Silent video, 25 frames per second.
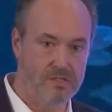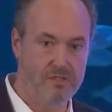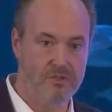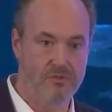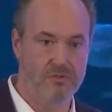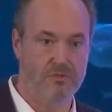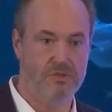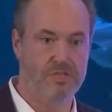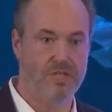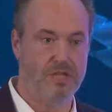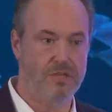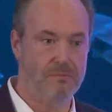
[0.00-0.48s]

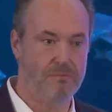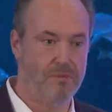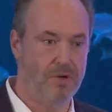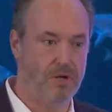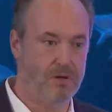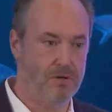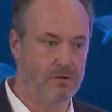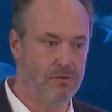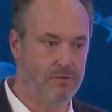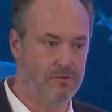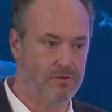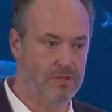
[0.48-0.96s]
to take
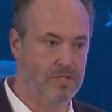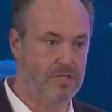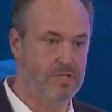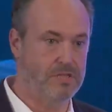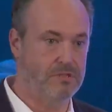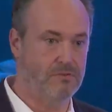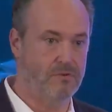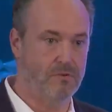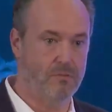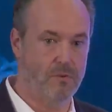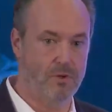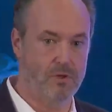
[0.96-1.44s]
part of
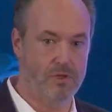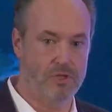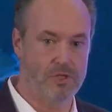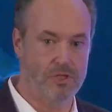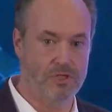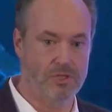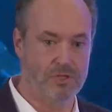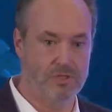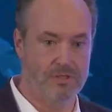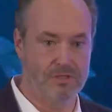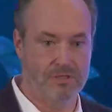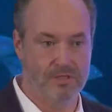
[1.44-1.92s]
this
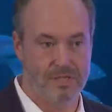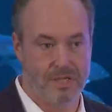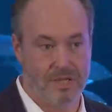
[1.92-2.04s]
revolution